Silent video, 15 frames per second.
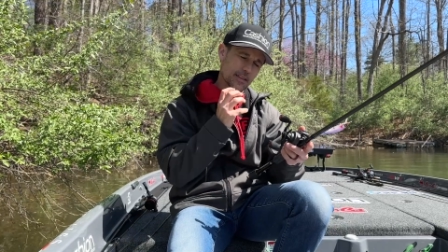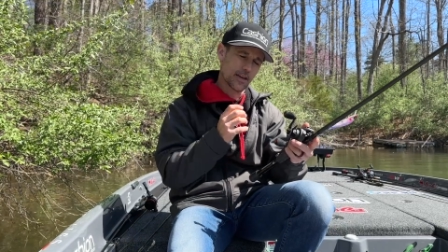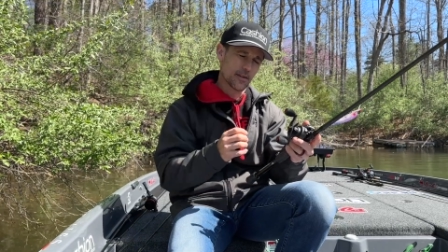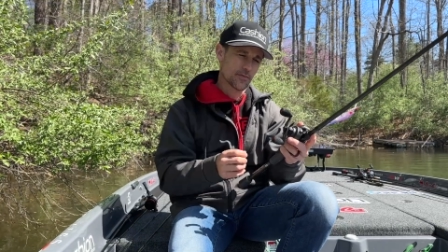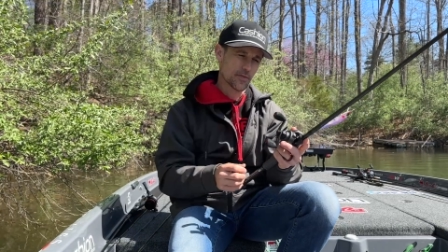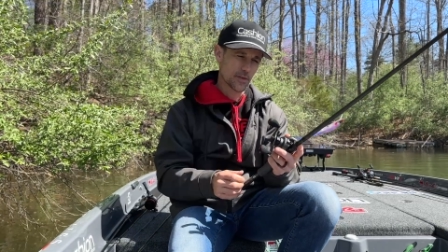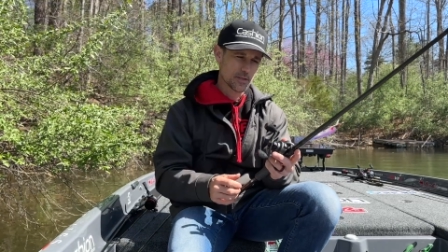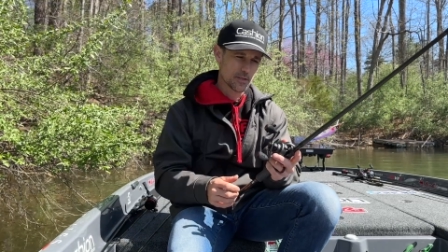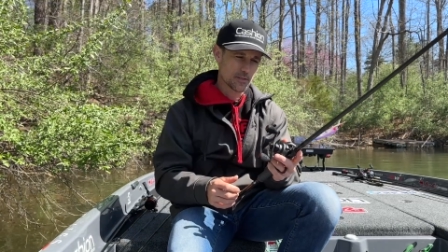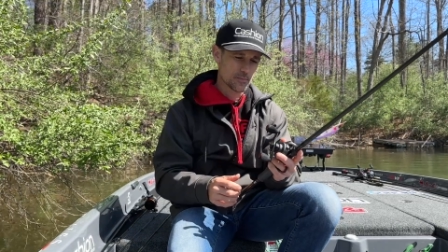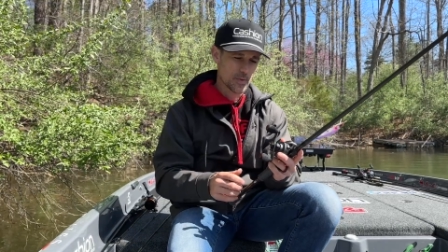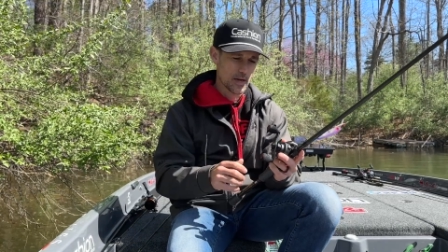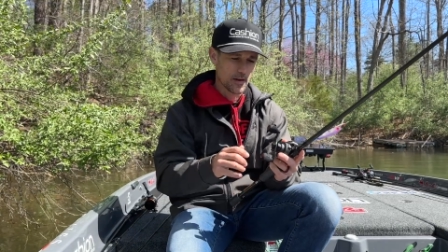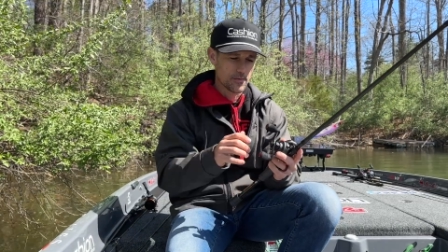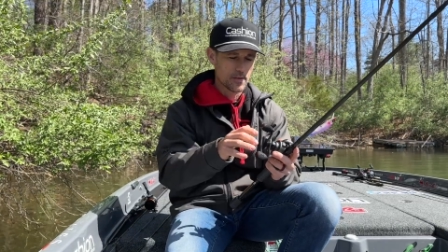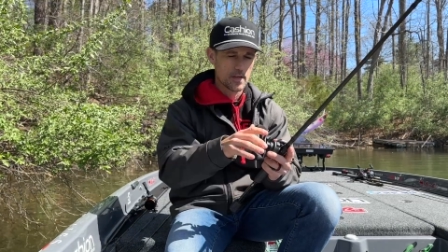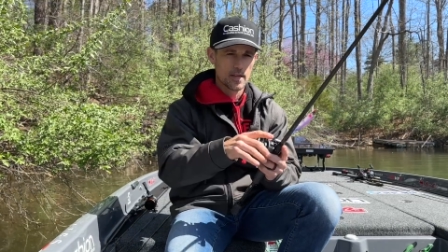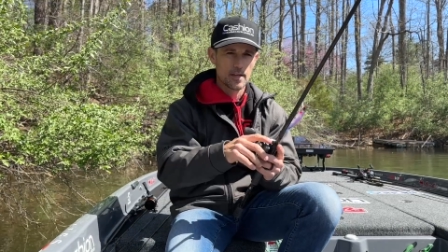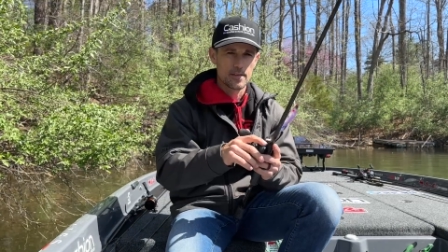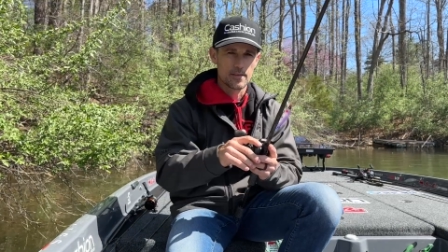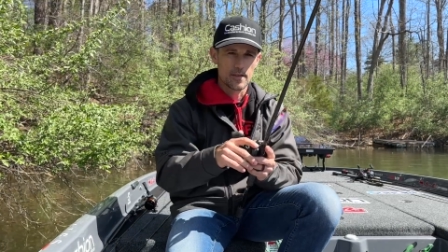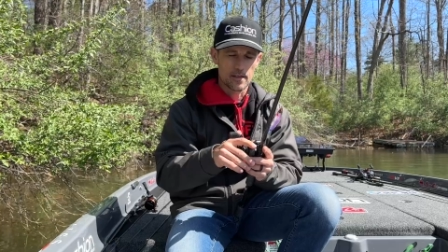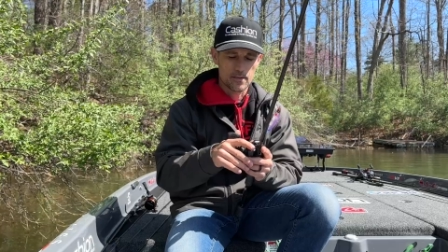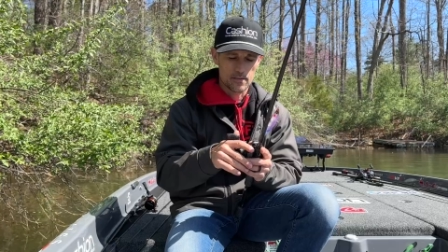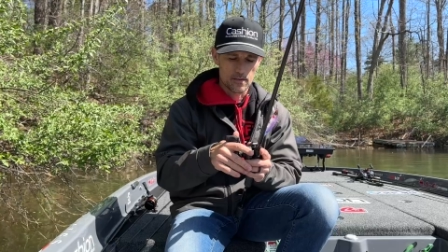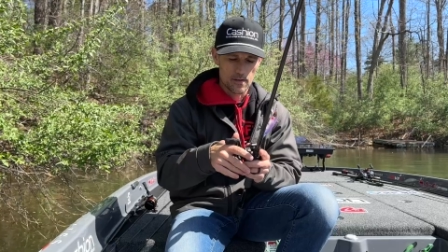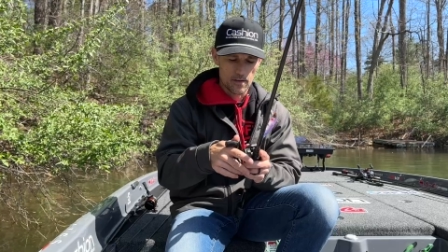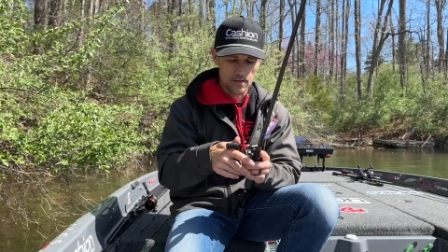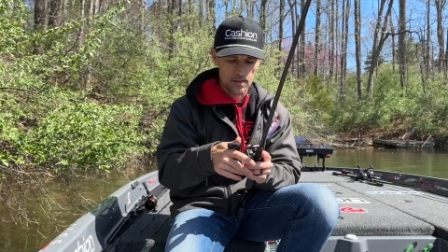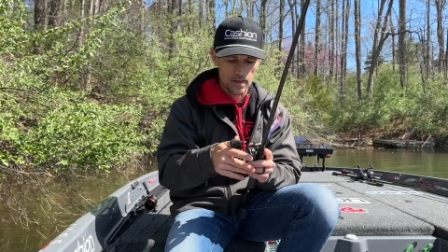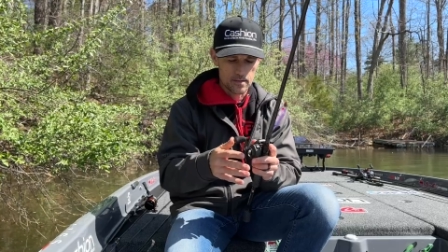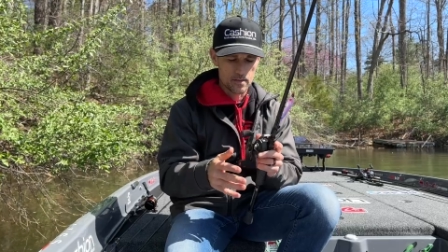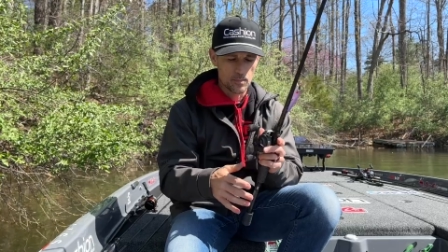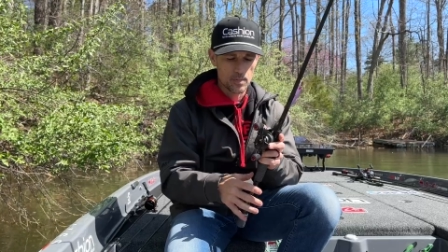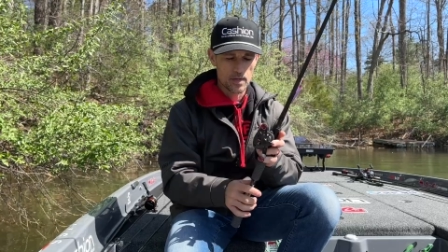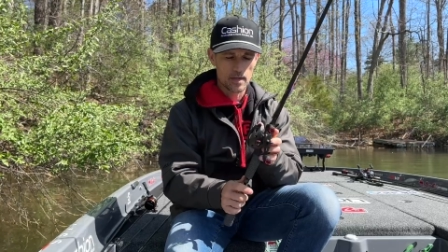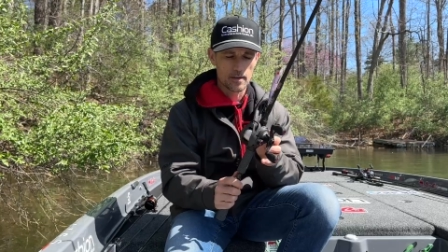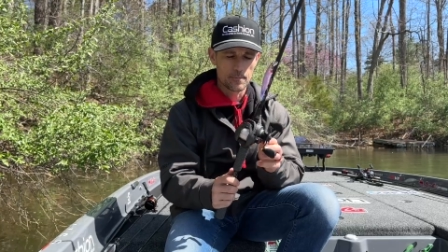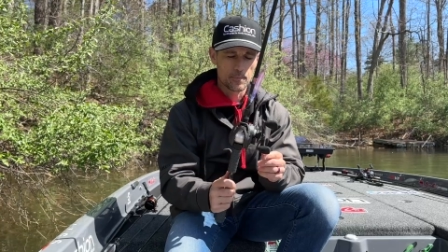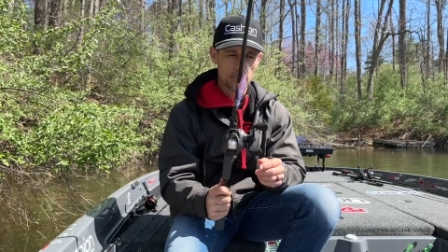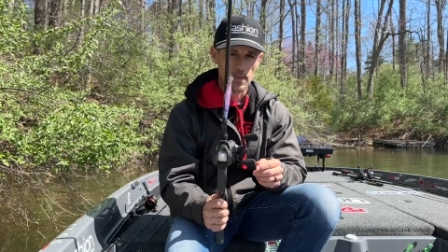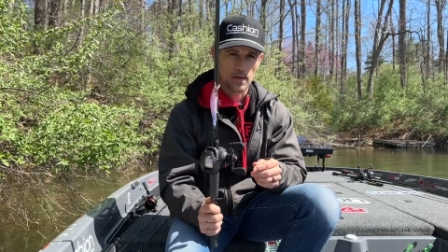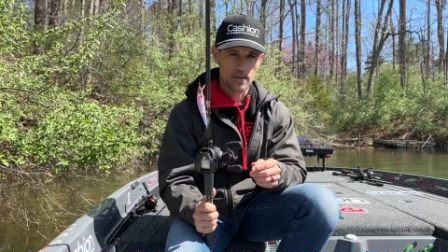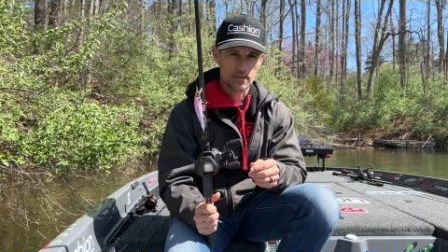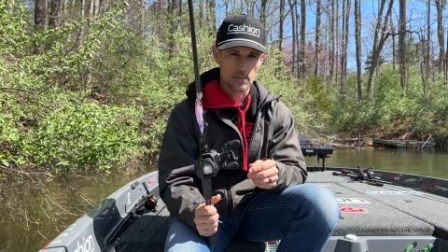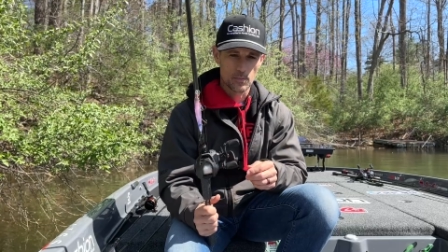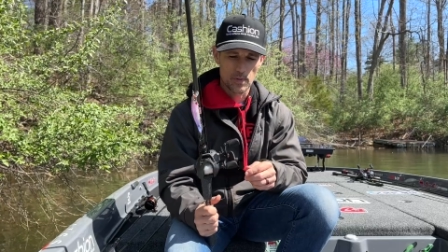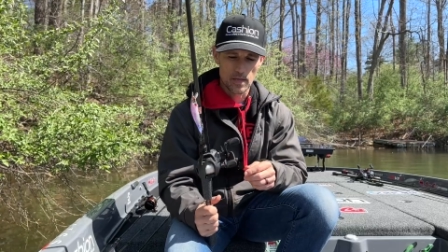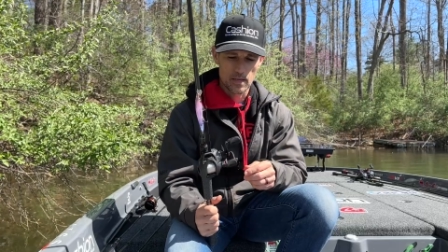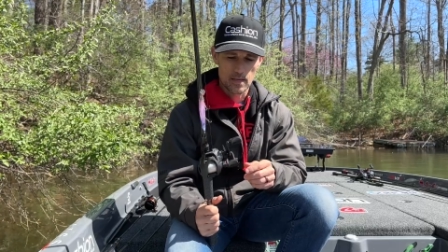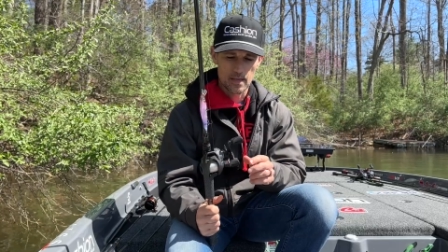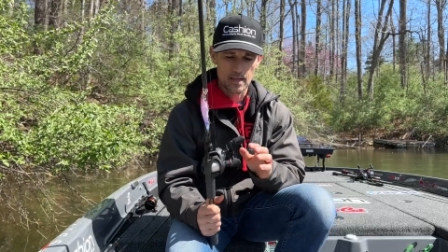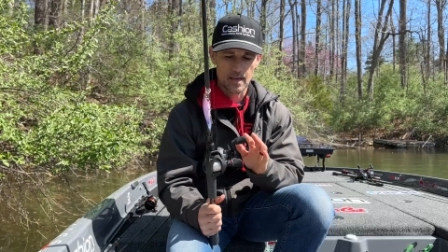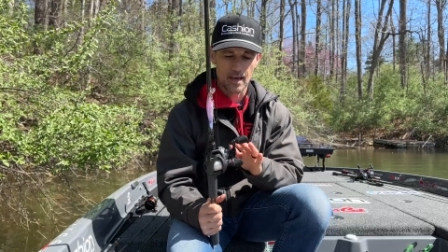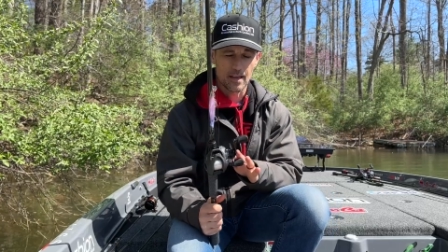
that fish's mouth. That's a big key.